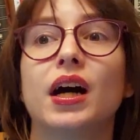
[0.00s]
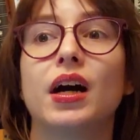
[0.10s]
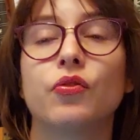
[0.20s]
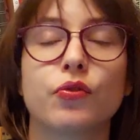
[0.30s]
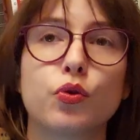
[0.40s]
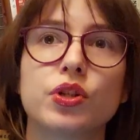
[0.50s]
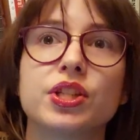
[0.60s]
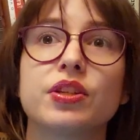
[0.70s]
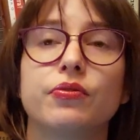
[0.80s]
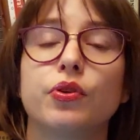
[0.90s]
Of
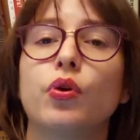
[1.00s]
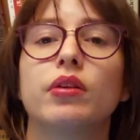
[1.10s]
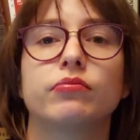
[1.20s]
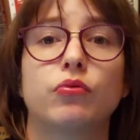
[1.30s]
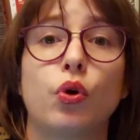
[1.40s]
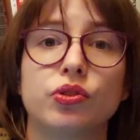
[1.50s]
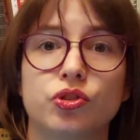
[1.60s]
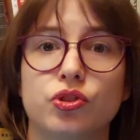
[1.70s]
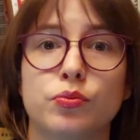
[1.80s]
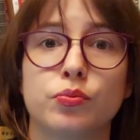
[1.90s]
course, if you have
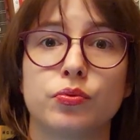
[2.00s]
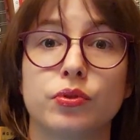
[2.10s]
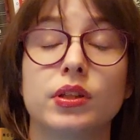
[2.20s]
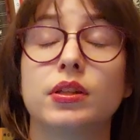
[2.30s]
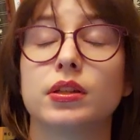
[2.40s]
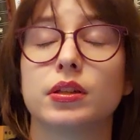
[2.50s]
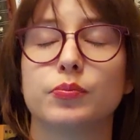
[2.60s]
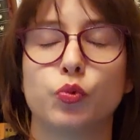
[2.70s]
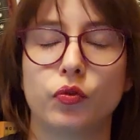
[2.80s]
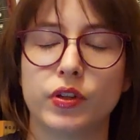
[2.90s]
watched the book, the
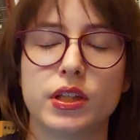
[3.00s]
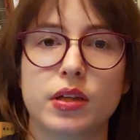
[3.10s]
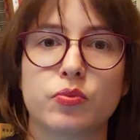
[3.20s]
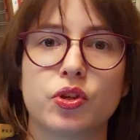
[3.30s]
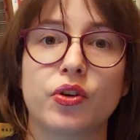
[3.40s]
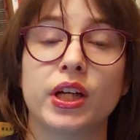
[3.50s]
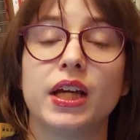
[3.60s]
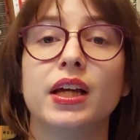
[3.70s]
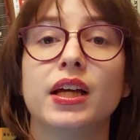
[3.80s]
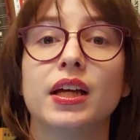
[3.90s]
movies, I'm sorry,
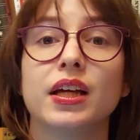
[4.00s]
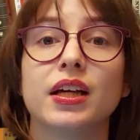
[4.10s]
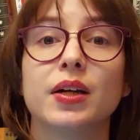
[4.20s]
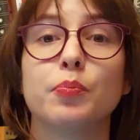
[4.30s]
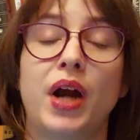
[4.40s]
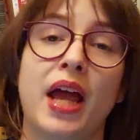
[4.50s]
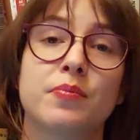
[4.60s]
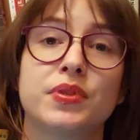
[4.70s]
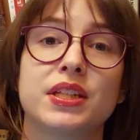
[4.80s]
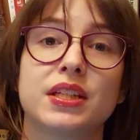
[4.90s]
uh,
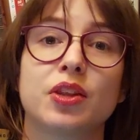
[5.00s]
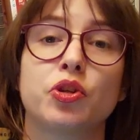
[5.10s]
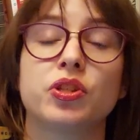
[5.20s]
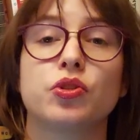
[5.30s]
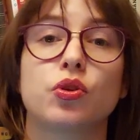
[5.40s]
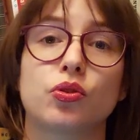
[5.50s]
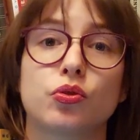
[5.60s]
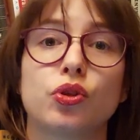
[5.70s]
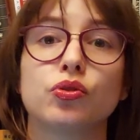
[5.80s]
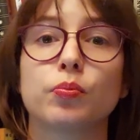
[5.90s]
perhaps this is
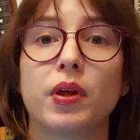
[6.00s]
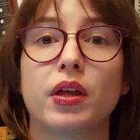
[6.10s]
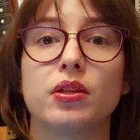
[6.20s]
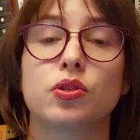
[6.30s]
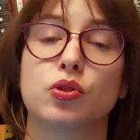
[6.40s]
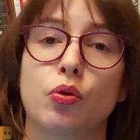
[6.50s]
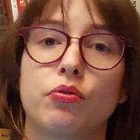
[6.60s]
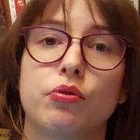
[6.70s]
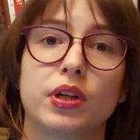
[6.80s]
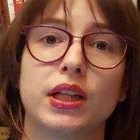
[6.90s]
not going to be so
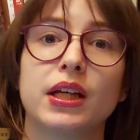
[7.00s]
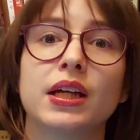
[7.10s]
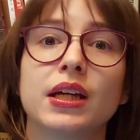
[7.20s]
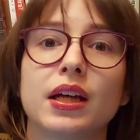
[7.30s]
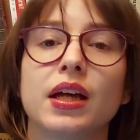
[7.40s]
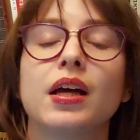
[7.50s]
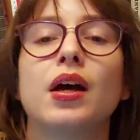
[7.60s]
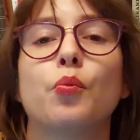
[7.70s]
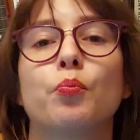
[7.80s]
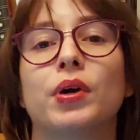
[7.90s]
thrilling,
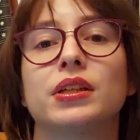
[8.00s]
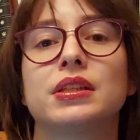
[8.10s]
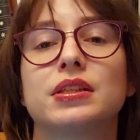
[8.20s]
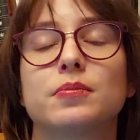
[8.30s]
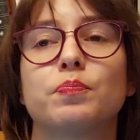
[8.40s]
but